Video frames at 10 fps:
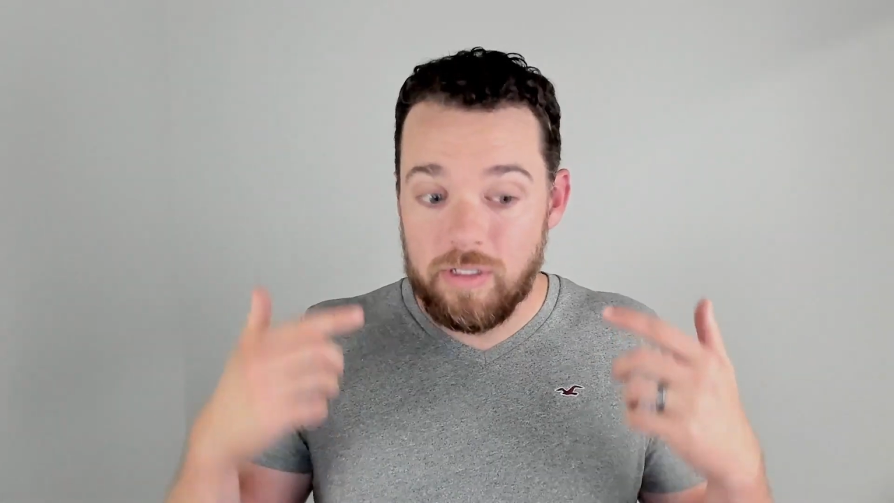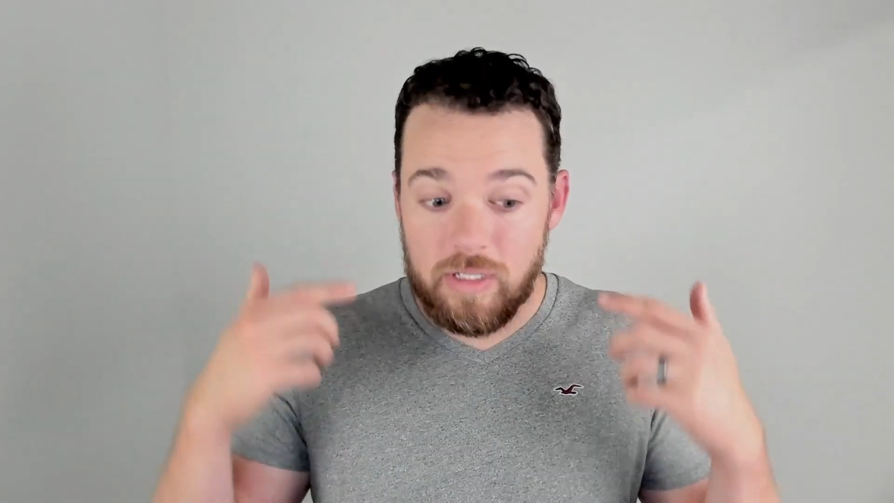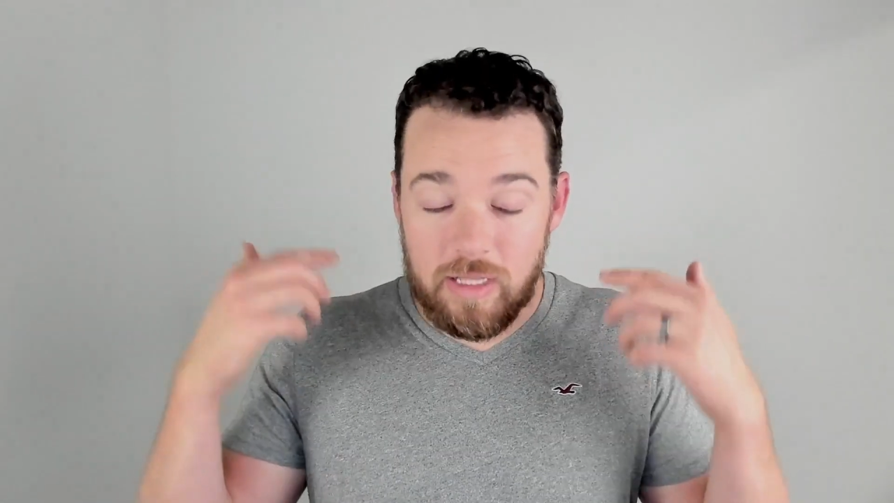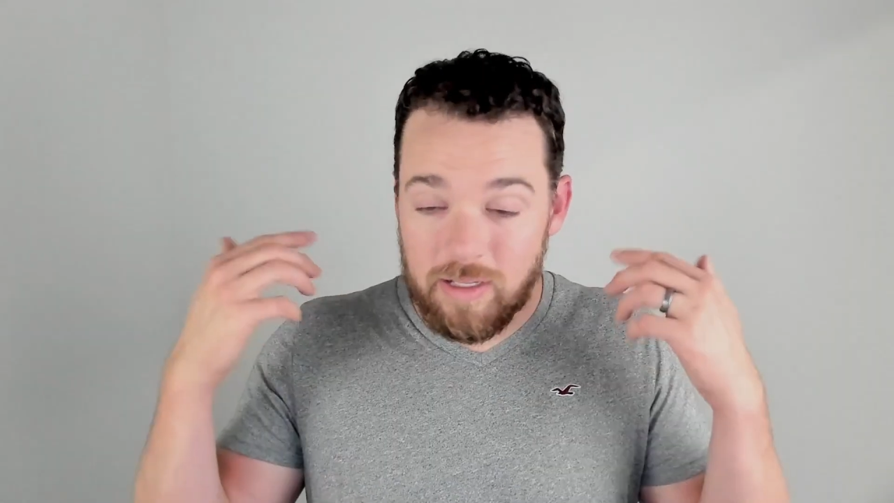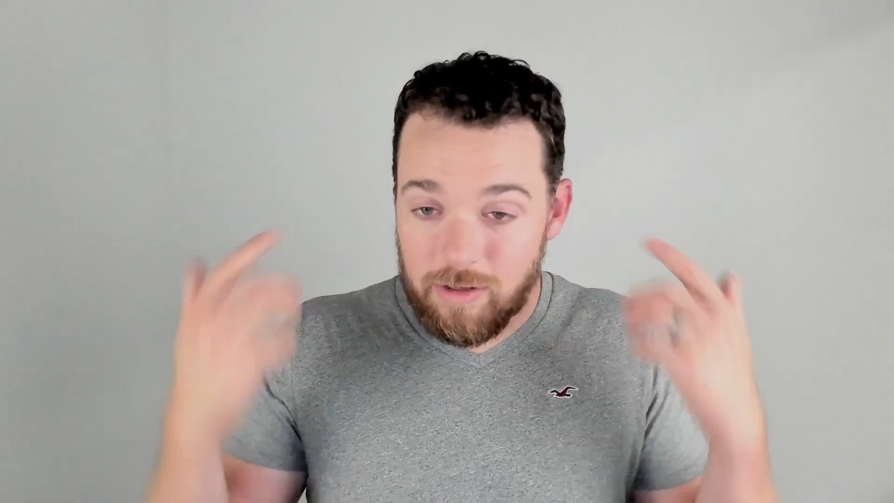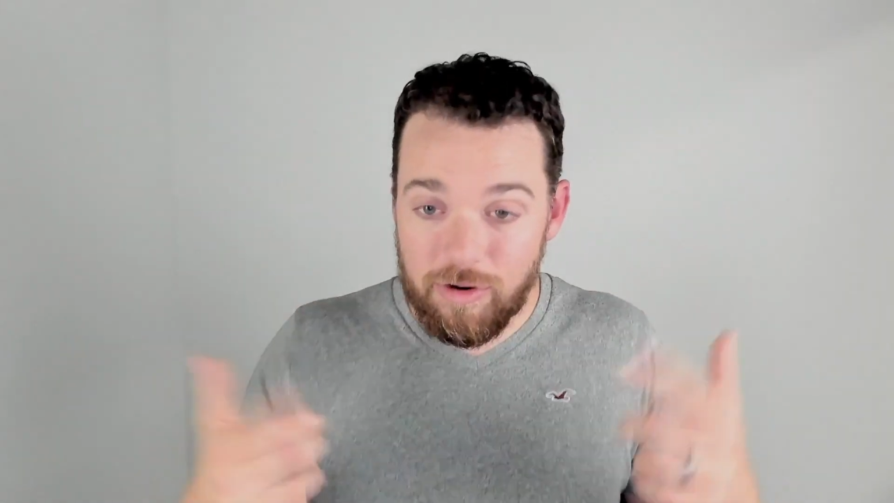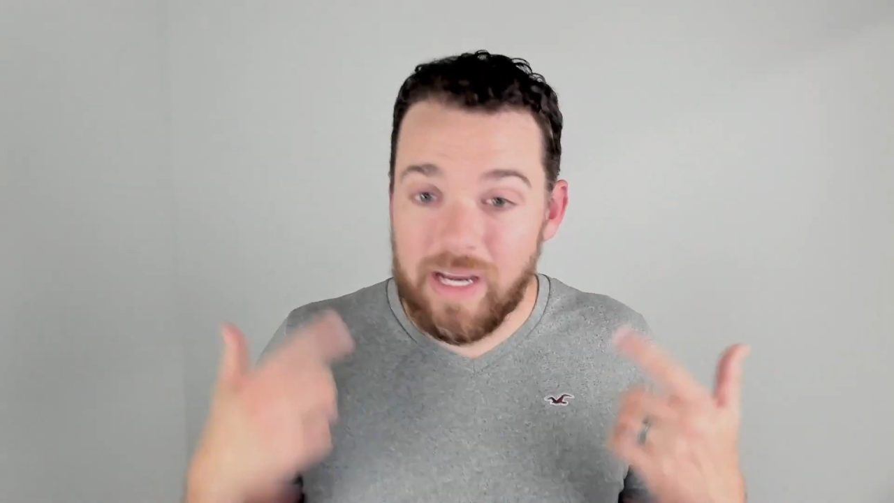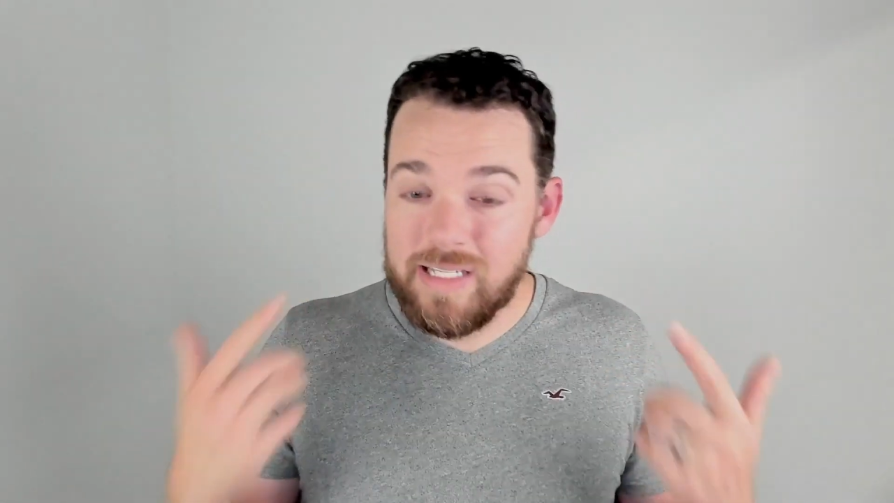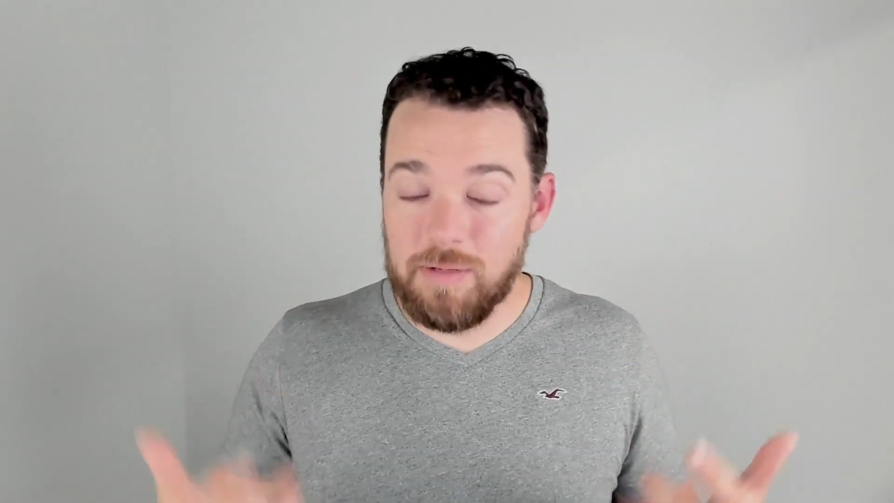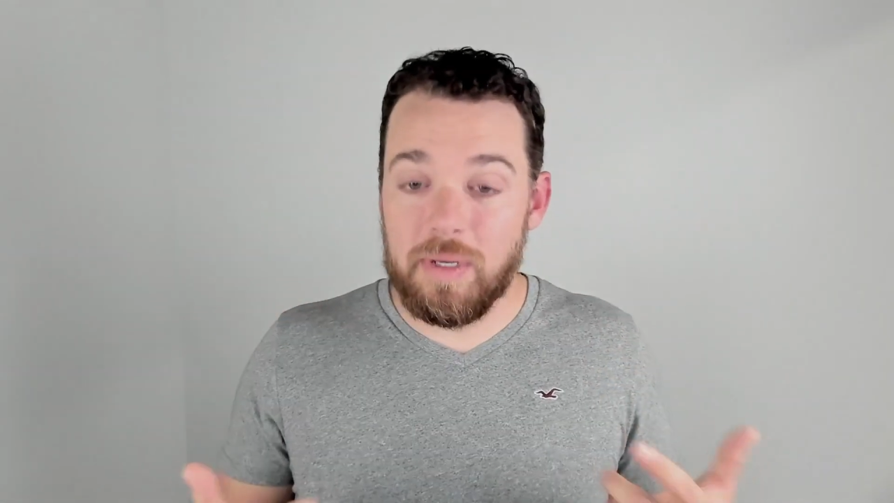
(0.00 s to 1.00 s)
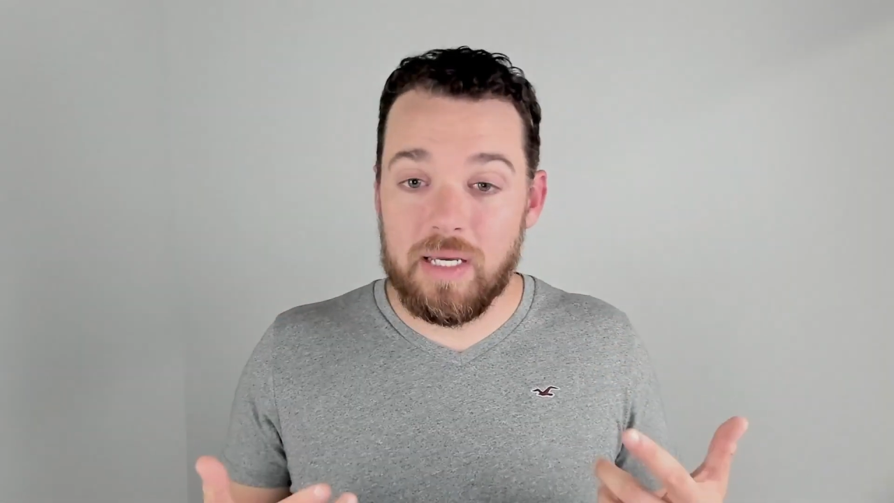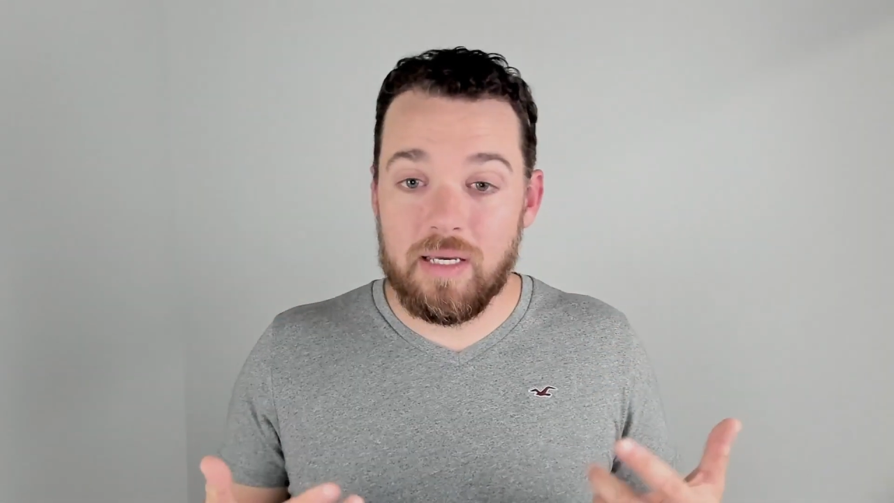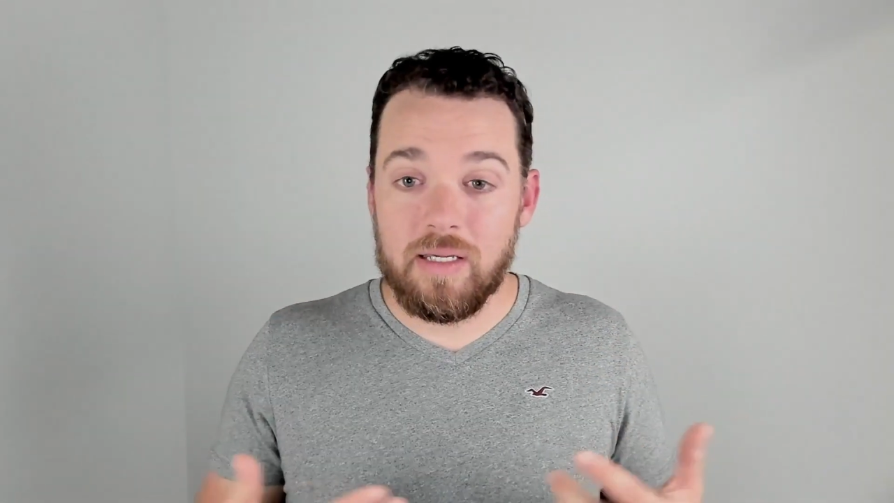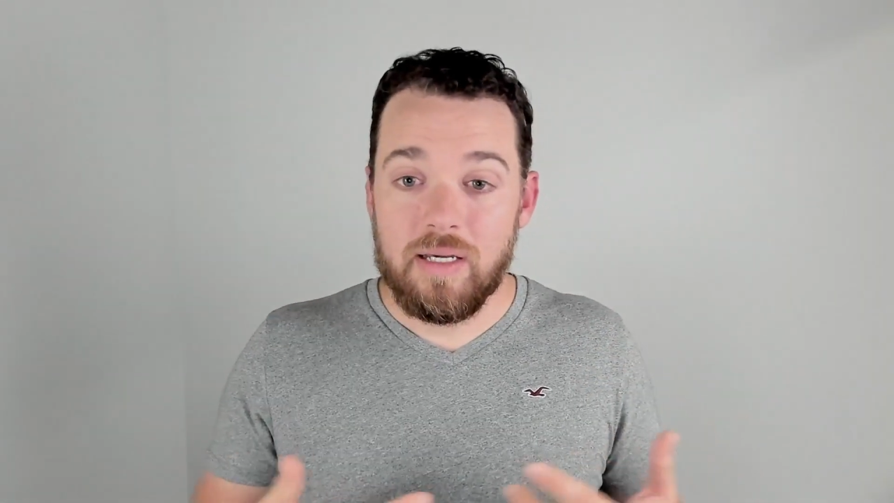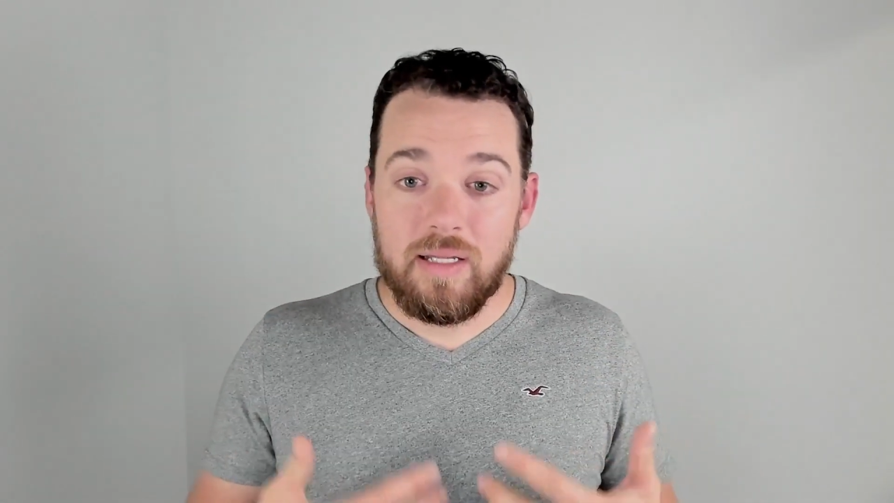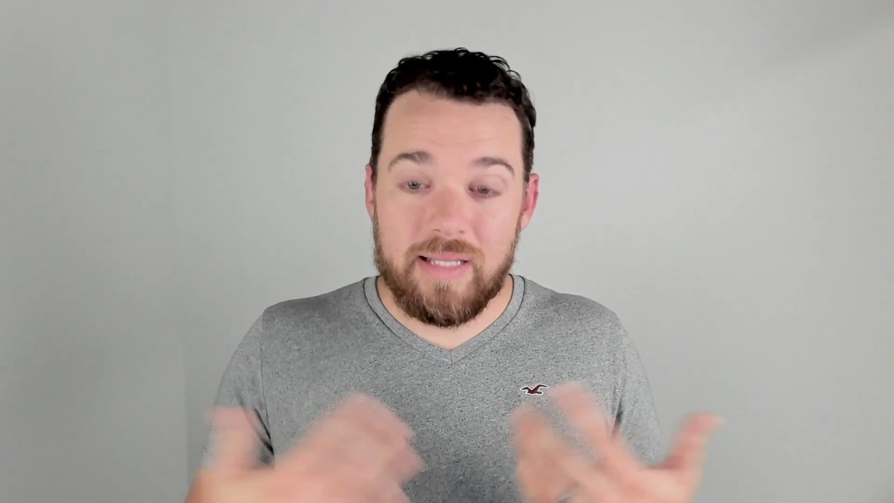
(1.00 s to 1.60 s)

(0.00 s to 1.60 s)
and the crazy making